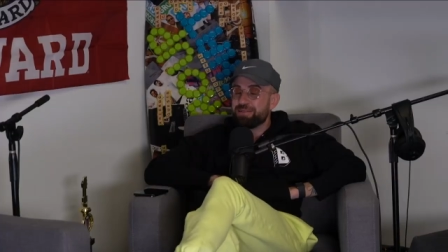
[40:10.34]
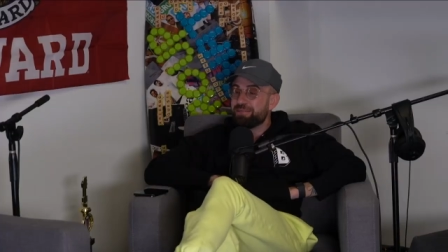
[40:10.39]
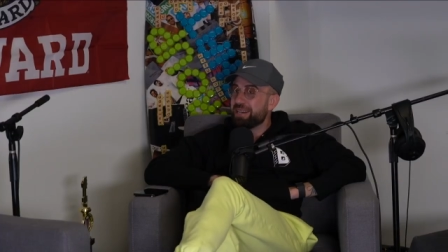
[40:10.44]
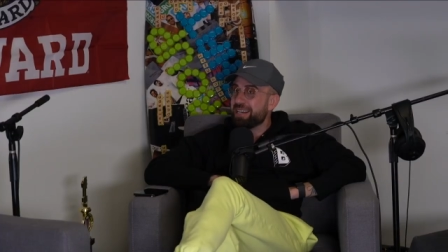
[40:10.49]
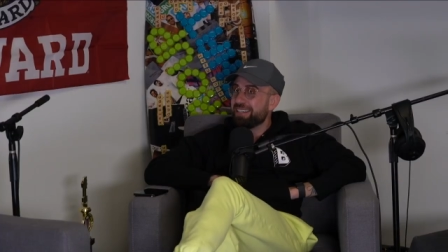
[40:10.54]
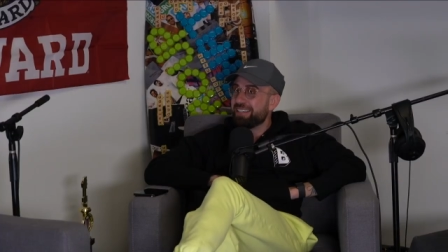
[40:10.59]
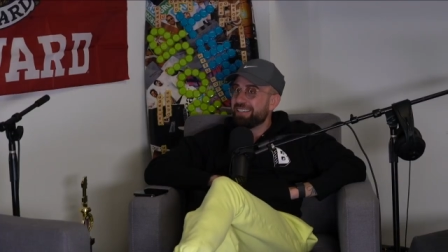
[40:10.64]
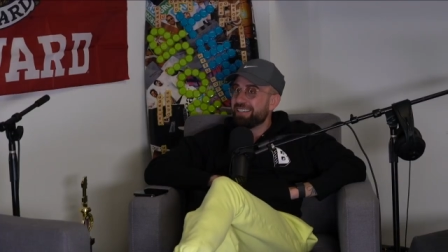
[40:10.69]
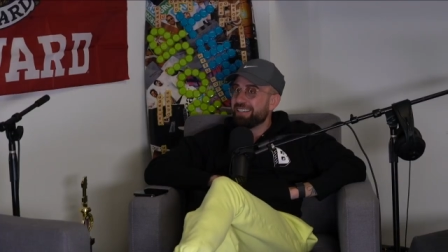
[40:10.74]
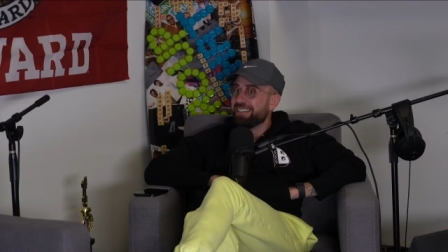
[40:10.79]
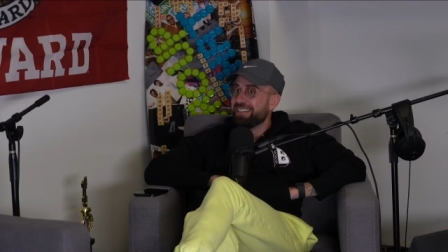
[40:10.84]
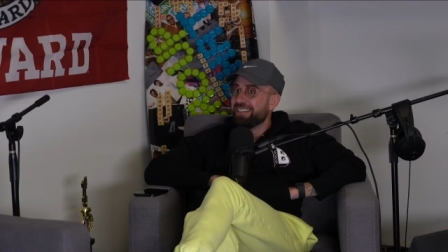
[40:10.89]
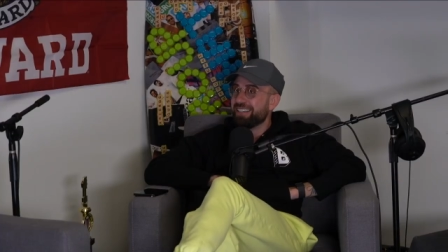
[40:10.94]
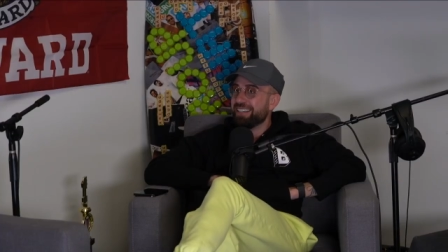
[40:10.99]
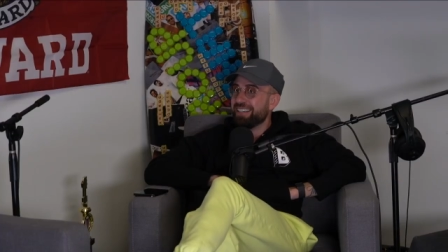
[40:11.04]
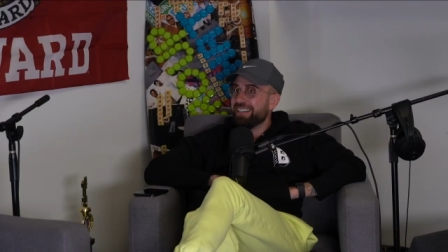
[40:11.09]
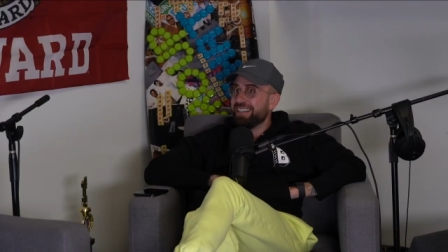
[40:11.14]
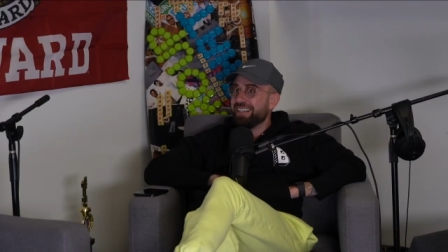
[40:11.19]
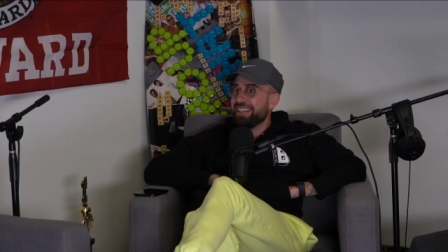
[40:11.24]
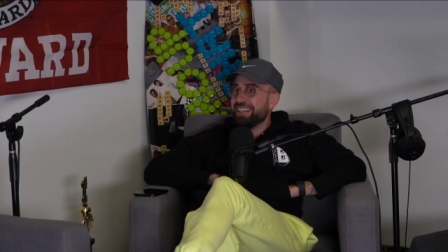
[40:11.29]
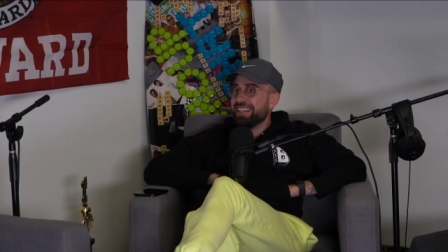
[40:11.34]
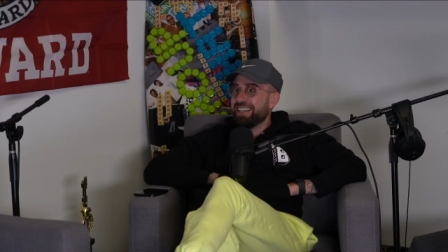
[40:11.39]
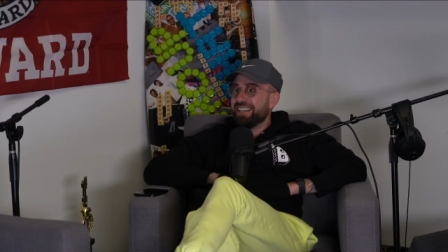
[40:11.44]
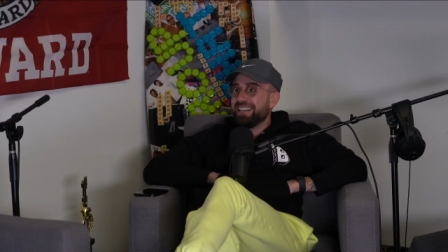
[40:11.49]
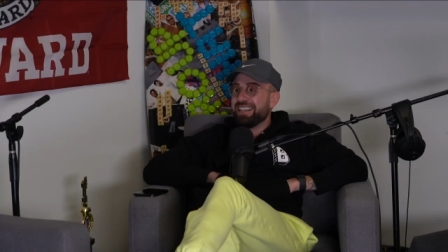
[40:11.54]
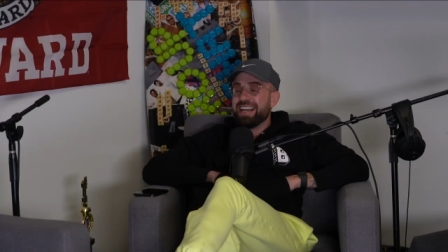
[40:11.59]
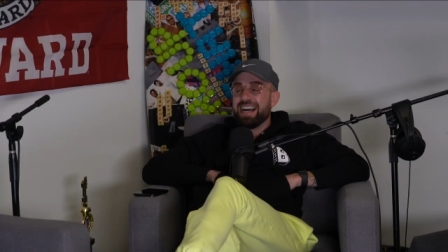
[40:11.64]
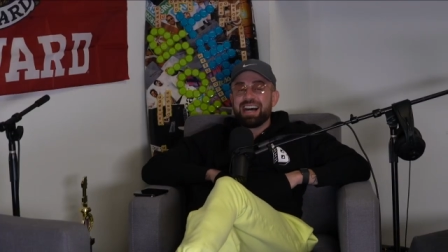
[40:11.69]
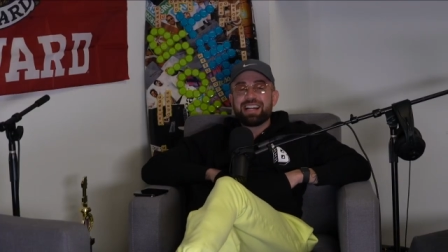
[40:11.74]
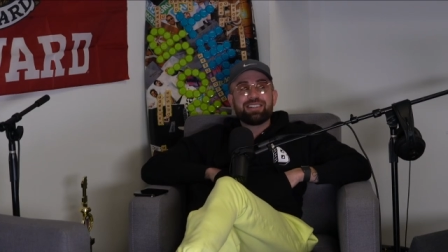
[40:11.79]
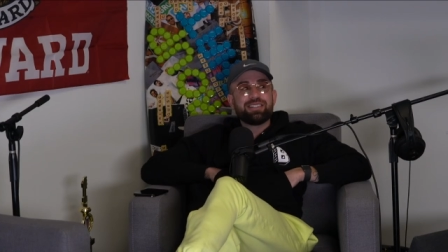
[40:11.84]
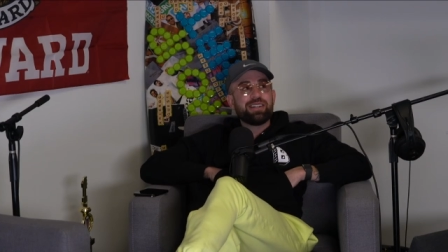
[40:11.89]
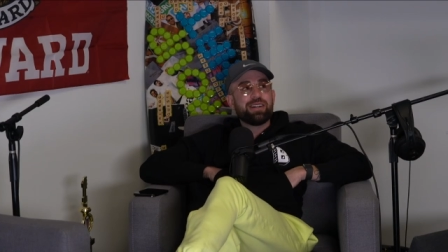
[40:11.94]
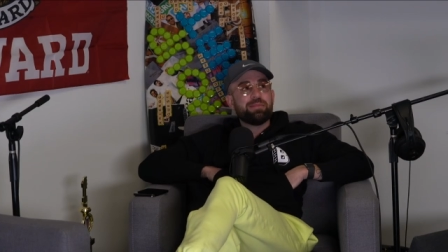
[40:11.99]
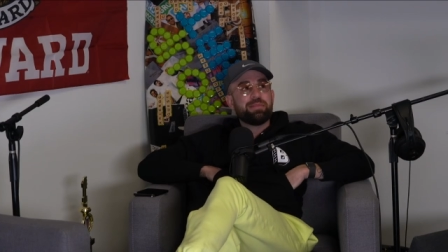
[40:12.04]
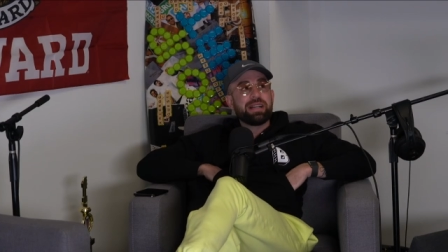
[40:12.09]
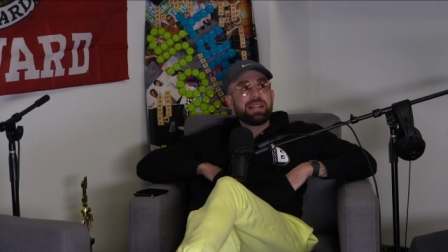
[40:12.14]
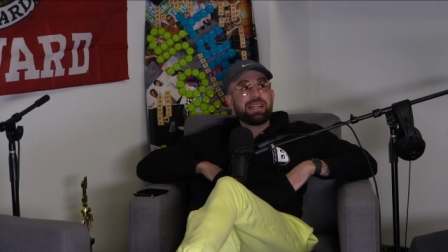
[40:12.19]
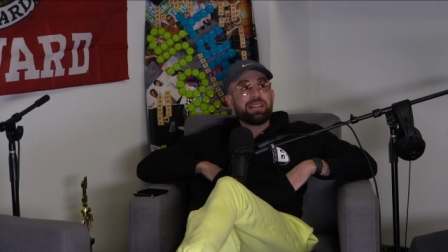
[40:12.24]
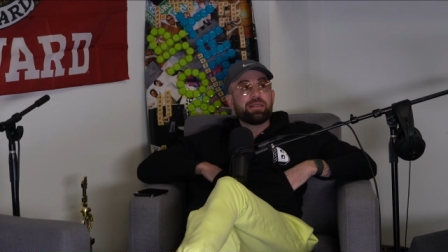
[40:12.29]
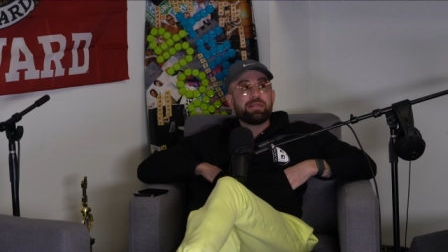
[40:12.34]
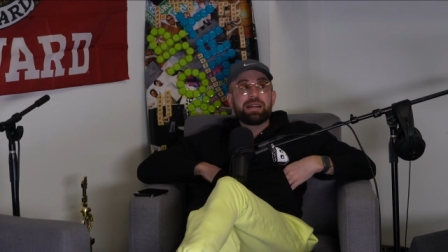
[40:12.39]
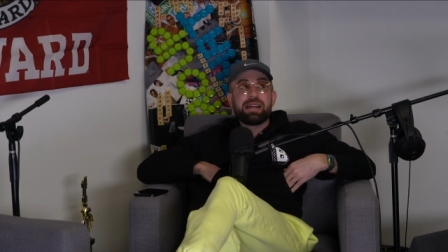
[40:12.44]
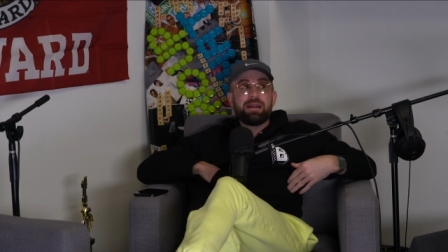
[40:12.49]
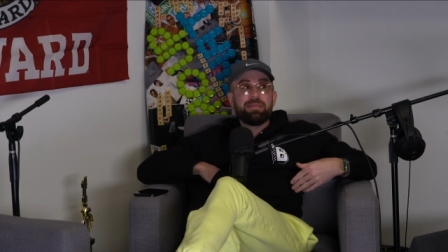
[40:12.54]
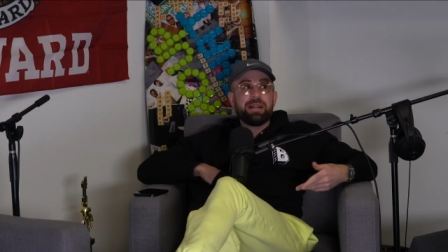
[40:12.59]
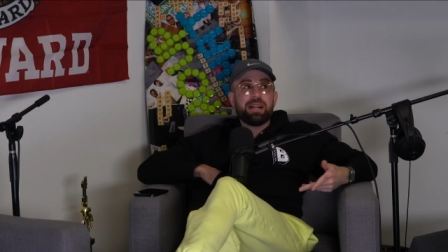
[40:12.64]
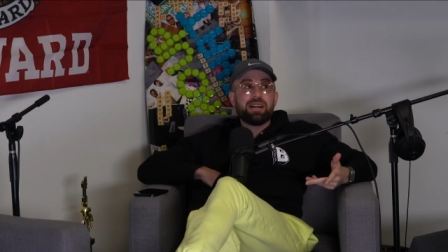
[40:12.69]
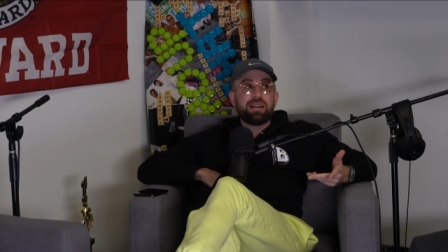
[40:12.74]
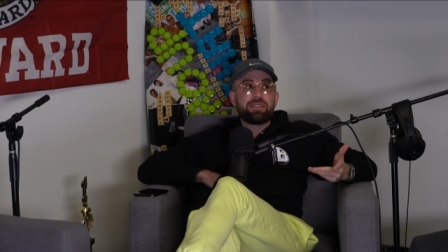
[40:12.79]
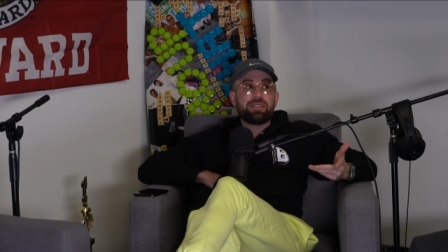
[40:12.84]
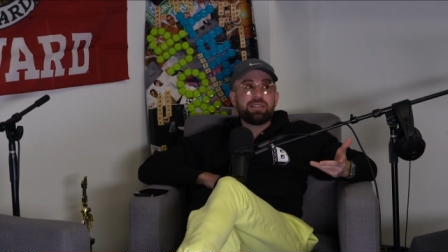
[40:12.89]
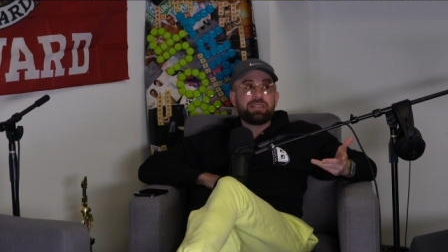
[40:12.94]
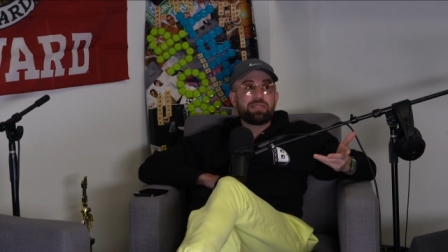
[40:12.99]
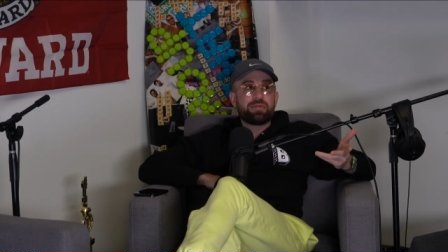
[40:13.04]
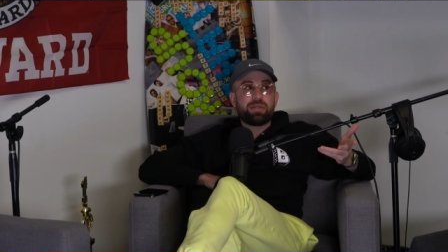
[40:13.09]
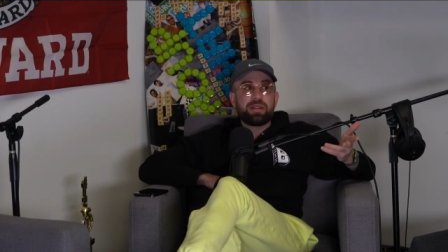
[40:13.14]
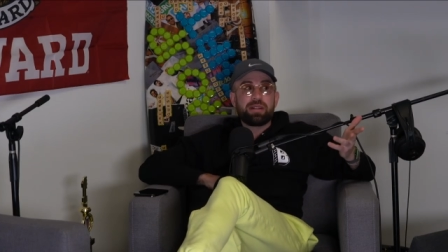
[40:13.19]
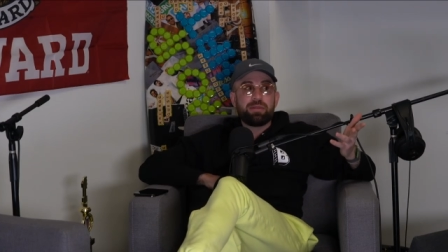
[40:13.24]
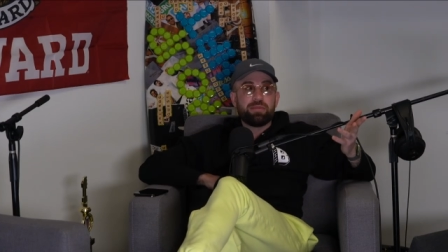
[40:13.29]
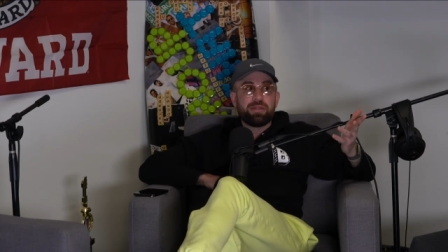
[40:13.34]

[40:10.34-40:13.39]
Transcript: the better. Yeah, I don't know, but either way, I mean, 120 How's he